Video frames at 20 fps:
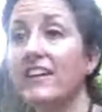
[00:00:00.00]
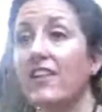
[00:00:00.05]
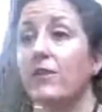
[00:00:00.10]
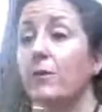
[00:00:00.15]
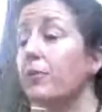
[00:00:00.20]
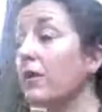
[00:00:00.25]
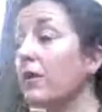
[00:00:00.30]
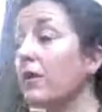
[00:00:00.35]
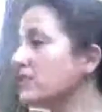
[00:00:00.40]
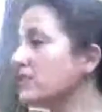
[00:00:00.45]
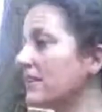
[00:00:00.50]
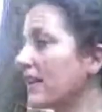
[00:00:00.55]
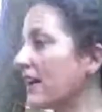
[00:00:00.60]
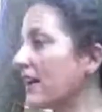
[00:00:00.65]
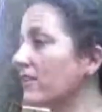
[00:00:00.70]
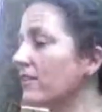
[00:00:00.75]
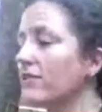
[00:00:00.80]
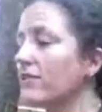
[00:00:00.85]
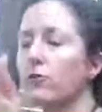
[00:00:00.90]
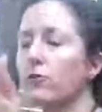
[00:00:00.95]
The person, I
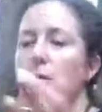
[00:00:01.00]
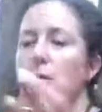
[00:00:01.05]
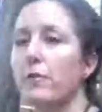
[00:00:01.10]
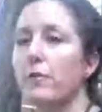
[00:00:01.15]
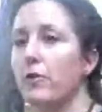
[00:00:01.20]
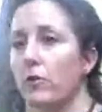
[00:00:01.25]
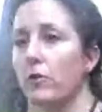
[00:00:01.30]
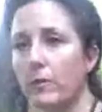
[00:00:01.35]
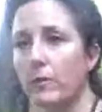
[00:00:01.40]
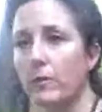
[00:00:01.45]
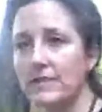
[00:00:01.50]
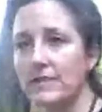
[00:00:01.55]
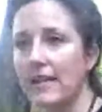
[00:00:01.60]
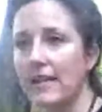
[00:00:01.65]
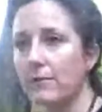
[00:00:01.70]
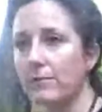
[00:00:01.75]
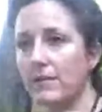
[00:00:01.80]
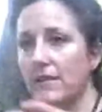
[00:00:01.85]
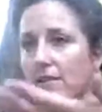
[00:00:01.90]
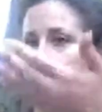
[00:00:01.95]
don't even remember the woman's
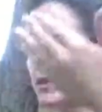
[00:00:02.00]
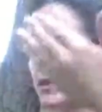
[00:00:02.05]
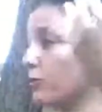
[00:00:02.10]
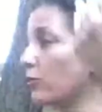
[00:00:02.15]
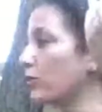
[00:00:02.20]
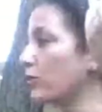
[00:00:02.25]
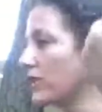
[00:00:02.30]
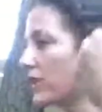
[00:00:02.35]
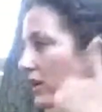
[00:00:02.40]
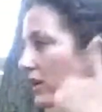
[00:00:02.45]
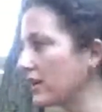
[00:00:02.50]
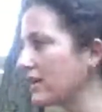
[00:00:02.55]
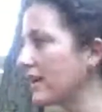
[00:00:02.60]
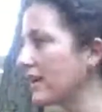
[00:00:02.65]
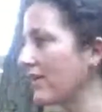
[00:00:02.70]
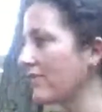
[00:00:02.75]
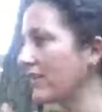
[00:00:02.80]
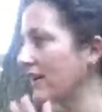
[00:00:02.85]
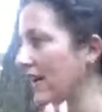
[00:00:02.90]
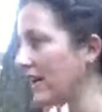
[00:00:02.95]
name, that supported her in
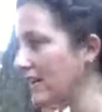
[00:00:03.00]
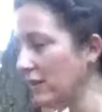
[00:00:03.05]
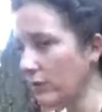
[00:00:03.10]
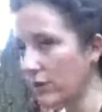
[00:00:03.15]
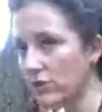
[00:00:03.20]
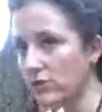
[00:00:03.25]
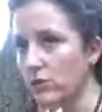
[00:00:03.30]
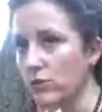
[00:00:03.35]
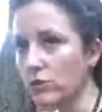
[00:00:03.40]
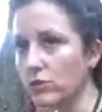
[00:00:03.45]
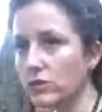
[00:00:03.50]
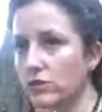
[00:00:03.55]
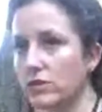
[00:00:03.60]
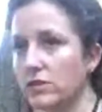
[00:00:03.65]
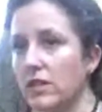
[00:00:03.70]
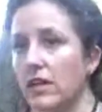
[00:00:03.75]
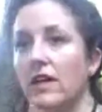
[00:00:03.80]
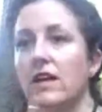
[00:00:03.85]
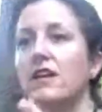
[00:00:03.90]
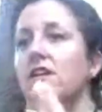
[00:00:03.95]
navigating with
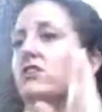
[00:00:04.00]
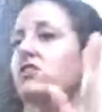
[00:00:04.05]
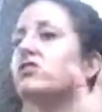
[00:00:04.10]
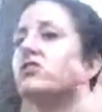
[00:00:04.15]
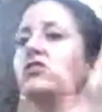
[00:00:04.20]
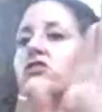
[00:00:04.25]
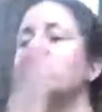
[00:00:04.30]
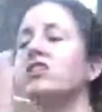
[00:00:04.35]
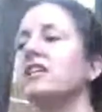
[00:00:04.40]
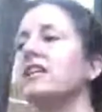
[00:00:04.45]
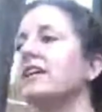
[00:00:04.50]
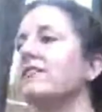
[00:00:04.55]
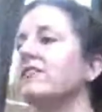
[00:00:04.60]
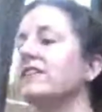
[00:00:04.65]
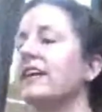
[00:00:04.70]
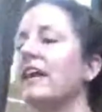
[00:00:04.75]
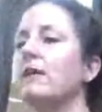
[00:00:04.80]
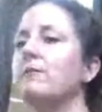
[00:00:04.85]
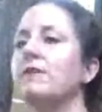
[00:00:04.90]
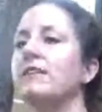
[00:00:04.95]
tools. Yeah. So she
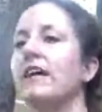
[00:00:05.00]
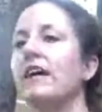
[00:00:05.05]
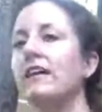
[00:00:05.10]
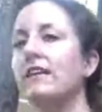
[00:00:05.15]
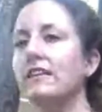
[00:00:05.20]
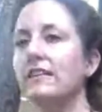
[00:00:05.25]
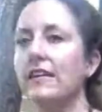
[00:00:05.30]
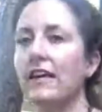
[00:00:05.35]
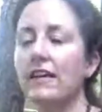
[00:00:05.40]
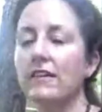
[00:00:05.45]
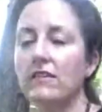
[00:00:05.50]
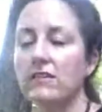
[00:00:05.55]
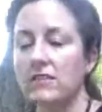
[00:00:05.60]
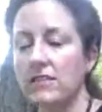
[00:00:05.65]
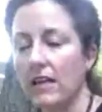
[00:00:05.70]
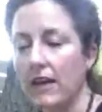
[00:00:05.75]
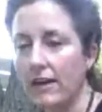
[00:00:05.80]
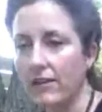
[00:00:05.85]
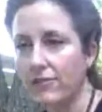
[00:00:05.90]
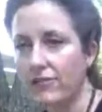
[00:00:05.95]
never came into Helen
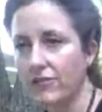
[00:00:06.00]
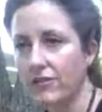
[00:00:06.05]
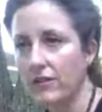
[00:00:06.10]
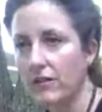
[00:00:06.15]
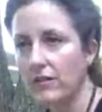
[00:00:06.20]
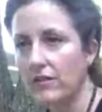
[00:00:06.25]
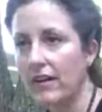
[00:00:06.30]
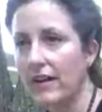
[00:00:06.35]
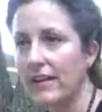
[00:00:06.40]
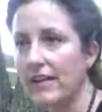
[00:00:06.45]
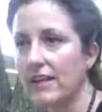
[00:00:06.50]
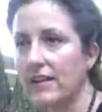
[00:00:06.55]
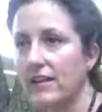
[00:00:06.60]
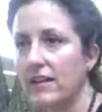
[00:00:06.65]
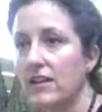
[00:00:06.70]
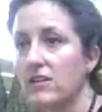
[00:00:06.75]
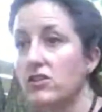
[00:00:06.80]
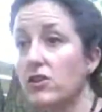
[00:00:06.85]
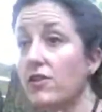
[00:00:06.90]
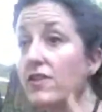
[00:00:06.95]
Keller's life, right?
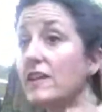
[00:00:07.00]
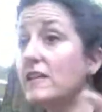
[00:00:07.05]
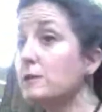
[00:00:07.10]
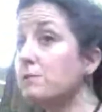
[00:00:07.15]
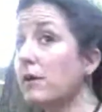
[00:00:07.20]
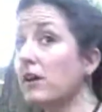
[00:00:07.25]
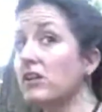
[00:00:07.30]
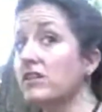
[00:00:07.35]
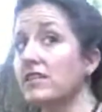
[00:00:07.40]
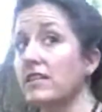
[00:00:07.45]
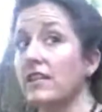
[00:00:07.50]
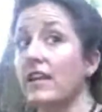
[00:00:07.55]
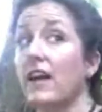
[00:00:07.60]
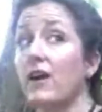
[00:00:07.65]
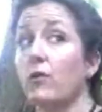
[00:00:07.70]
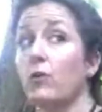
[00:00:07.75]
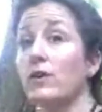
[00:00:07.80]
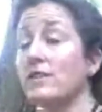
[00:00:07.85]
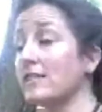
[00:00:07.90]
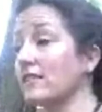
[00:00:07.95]
So this person
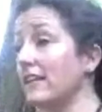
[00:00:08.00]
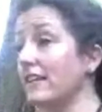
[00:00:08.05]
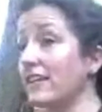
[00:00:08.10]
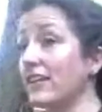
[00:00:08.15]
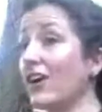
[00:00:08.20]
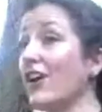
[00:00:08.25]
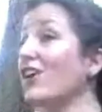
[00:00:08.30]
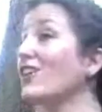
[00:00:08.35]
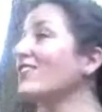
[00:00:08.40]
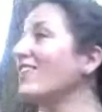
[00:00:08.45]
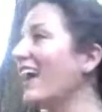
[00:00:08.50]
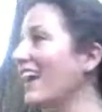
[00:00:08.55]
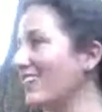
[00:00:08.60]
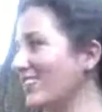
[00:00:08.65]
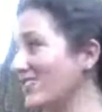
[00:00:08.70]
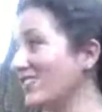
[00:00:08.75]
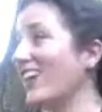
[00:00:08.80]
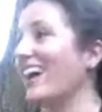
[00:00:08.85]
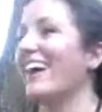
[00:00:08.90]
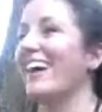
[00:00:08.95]
wasn't letting her
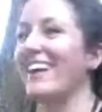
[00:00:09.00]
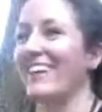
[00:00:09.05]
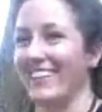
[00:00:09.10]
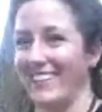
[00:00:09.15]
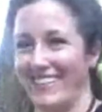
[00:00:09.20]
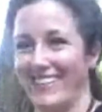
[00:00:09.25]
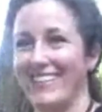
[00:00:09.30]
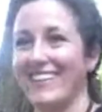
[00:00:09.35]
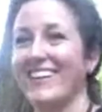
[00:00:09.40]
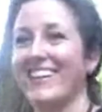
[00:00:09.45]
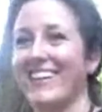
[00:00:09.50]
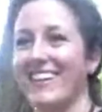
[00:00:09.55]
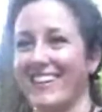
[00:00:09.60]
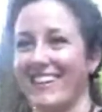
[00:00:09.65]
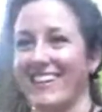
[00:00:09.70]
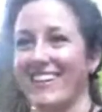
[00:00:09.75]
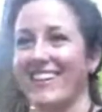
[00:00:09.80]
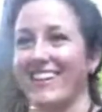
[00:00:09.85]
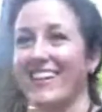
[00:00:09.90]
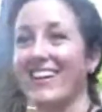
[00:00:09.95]
light shine,
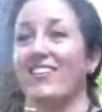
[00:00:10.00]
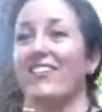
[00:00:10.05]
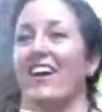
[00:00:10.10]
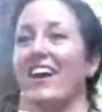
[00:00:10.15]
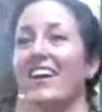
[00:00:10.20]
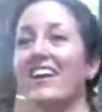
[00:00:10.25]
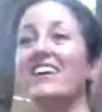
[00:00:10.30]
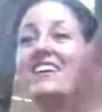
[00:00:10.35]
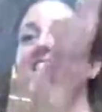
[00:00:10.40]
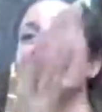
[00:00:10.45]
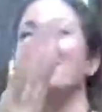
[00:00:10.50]
right?